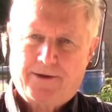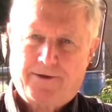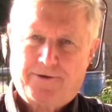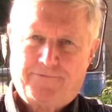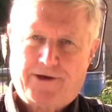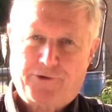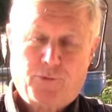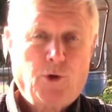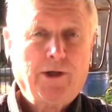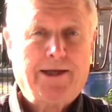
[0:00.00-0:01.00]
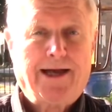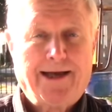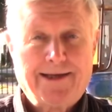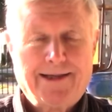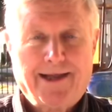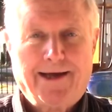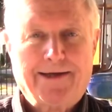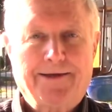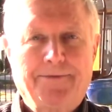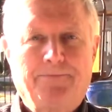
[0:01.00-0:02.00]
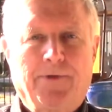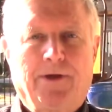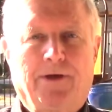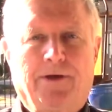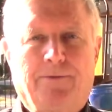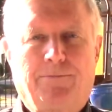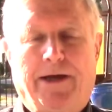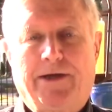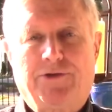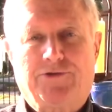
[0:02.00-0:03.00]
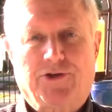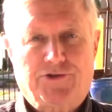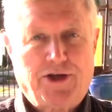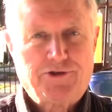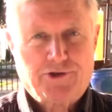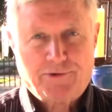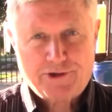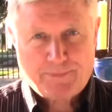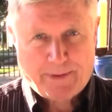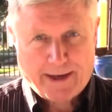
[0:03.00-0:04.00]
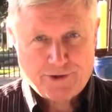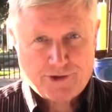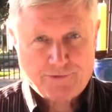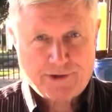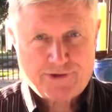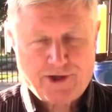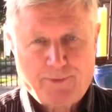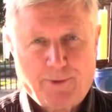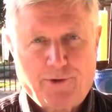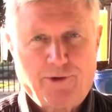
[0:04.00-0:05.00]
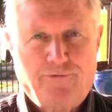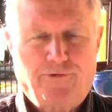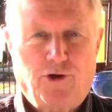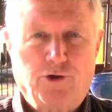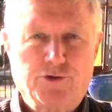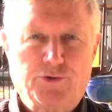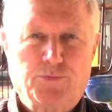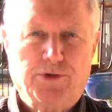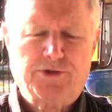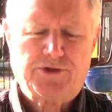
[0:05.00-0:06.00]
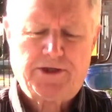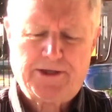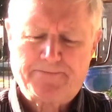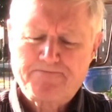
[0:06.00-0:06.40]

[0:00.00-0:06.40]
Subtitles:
Father Wally Hyclack, my successor as pastor at St. Mary the Falls, was the